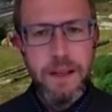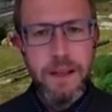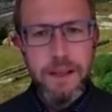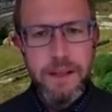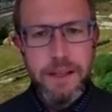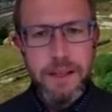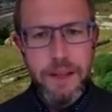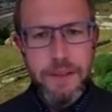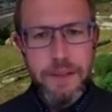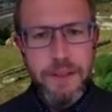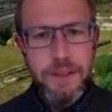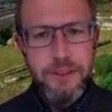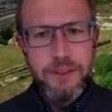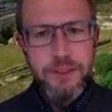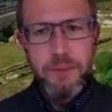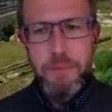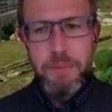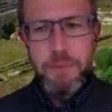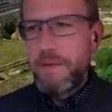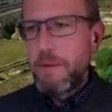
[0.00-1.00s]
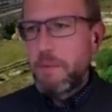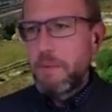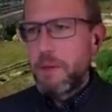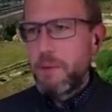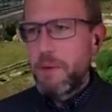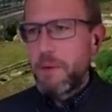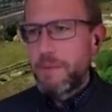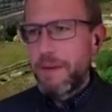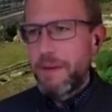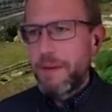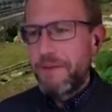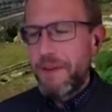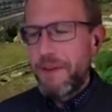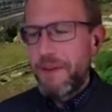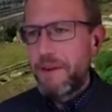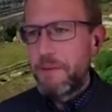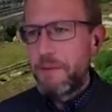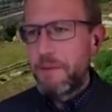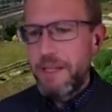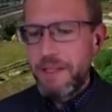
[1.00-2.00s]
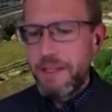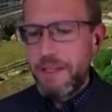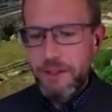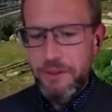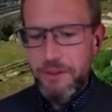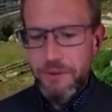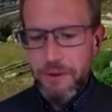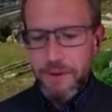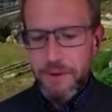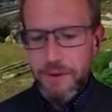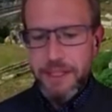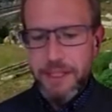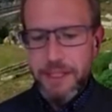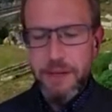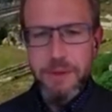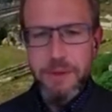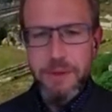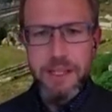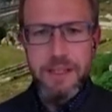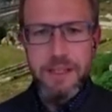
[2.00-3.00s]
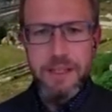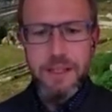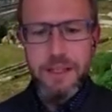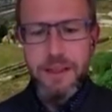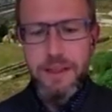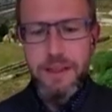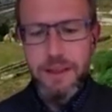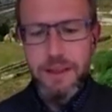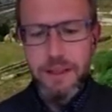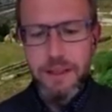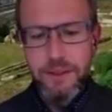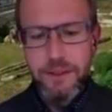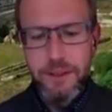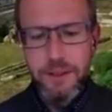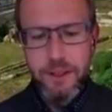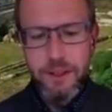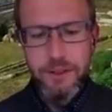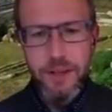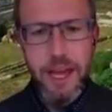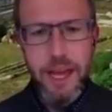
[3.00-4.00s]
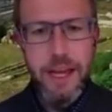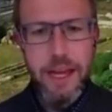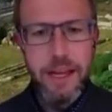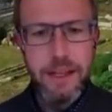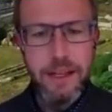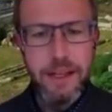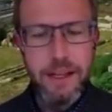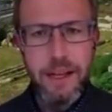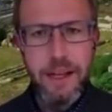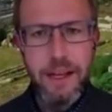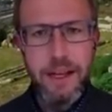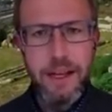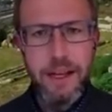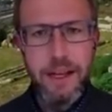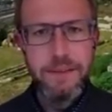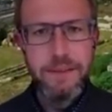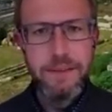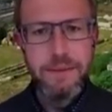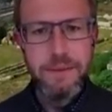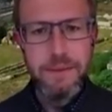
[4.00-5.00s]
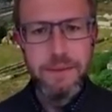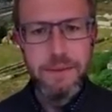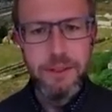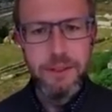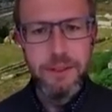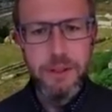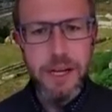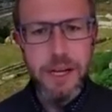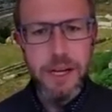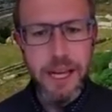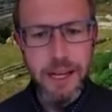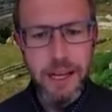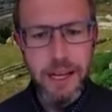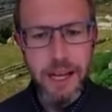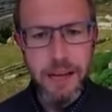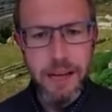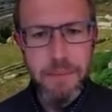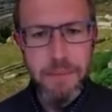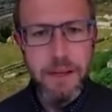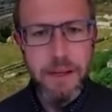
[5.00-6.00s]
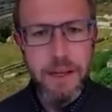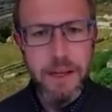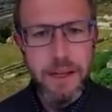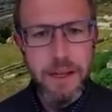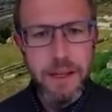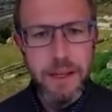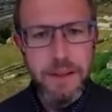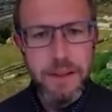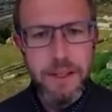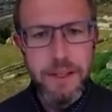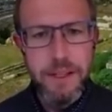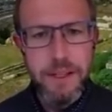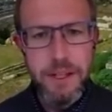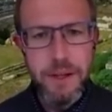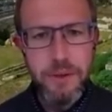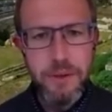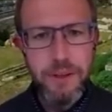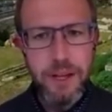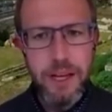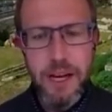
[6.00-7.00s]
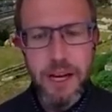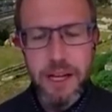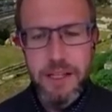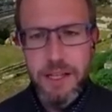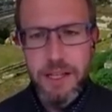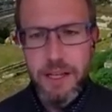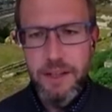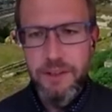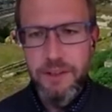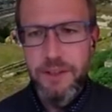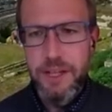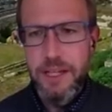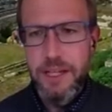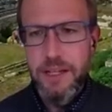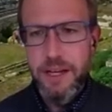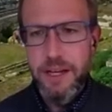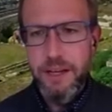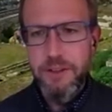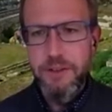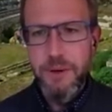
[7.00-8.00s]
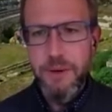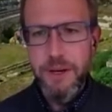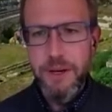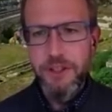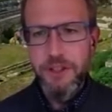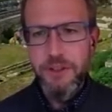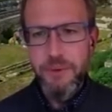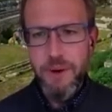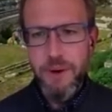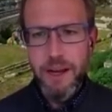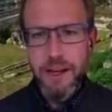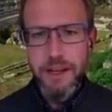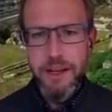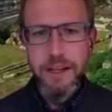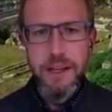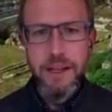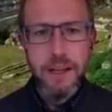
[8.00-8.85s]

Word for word: Now, this is probably one of my favorite pieces from antiquity. This is a uh, drinking cup that shows a hunting scene next to a shrine.